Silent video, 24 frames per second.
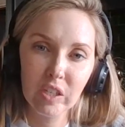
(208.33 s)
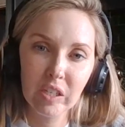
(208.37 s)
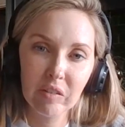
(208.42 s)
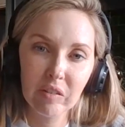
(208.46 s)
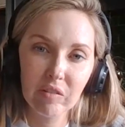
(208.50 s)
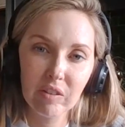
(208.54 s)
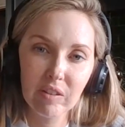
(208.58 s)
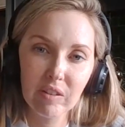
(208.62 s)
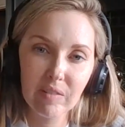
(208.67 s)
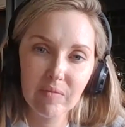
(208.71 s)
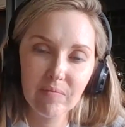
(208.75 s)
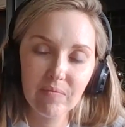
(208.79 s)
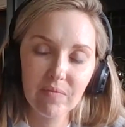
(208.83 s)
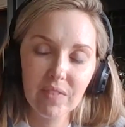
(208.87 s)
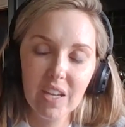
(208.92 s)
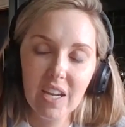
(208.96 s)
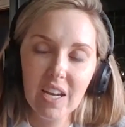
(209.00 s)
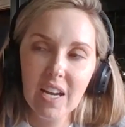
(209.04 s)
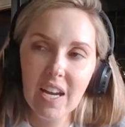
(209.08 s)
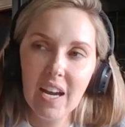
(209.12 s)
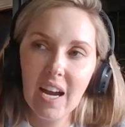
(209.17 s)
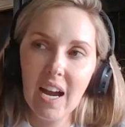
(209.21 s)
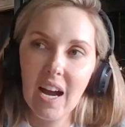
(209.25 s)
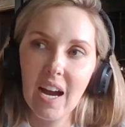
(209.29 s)
era.
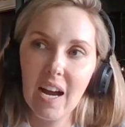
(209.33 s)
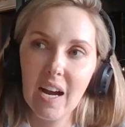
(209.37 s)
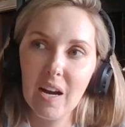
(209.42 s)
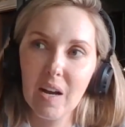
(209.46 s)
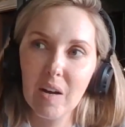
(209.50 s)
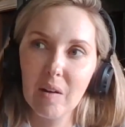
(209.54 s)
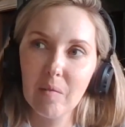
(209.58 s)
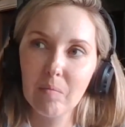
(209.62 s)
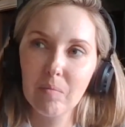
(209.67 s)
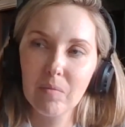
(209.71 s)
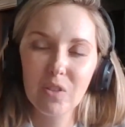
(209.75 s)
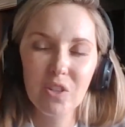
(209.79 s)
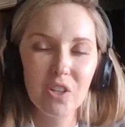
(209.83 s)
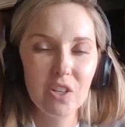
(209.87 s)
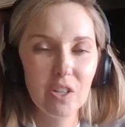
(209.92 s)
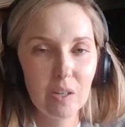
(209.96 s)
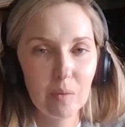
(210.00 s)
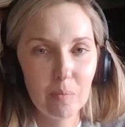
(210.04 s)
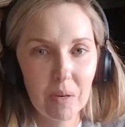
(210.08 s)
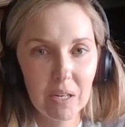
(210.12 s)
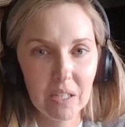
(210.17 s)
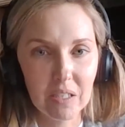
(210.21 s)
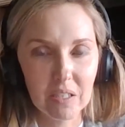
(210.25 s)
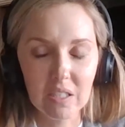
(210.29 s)
Not in a
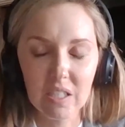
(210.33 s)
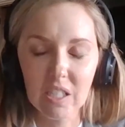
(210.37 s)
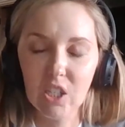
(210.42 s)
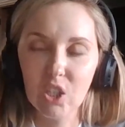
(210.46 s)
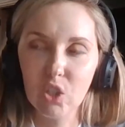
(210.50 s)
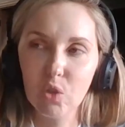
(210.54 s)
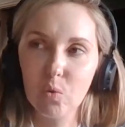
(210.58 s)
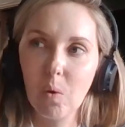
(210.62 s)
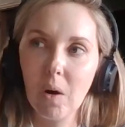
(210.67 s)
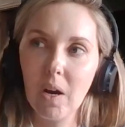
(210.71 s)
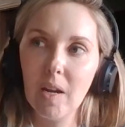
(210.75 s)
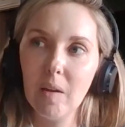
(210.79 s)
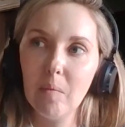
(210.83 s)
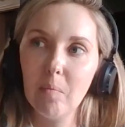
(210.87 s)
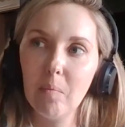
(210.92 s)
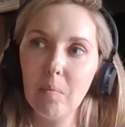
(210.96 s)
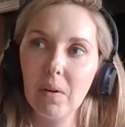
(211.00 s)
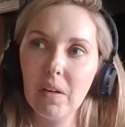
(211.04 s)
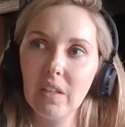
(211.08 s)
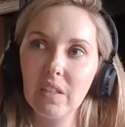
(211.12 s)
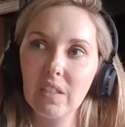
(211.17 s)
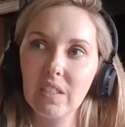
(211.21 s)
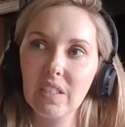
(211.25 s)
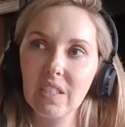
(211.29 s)
pastiche way,
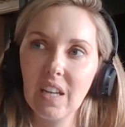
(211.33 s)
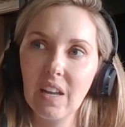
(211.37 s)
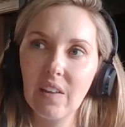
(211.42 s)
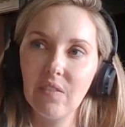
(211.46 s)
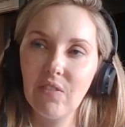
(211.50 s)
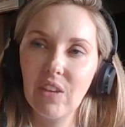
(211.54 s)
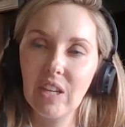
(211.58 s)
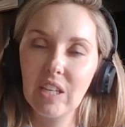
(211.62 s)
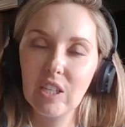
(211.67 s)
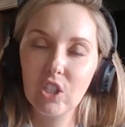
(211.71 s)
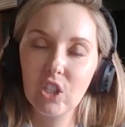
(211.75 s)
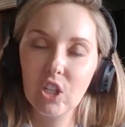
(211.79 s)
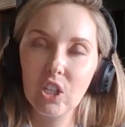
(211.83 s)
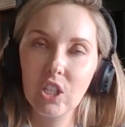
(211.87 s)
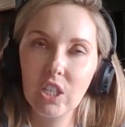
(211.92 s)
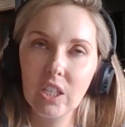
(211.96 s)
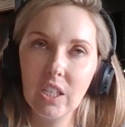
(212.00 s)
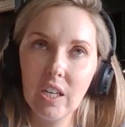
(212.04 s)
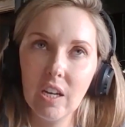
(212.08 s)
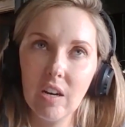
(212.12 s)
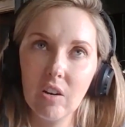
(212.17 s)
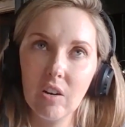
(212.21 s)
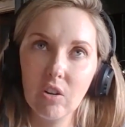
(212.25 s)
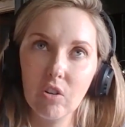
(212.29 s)
but they certainly
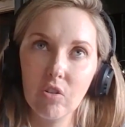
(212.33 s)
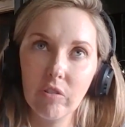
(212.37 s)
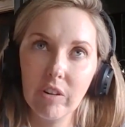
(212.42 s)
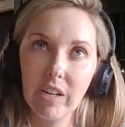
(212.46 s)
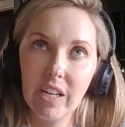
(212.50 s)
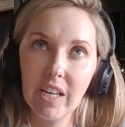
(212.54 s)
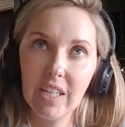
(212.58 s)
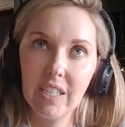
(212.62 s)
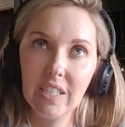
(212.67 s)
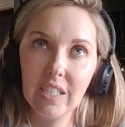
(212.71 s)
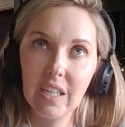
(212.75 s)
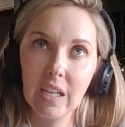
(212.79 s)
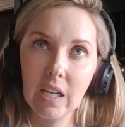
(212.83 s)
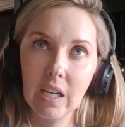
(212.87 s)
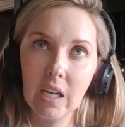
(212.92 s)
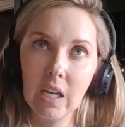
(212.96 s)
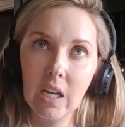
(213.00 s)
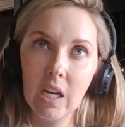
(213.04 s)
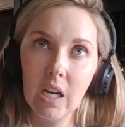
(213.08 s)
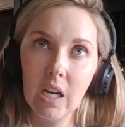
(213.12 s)
aren't creating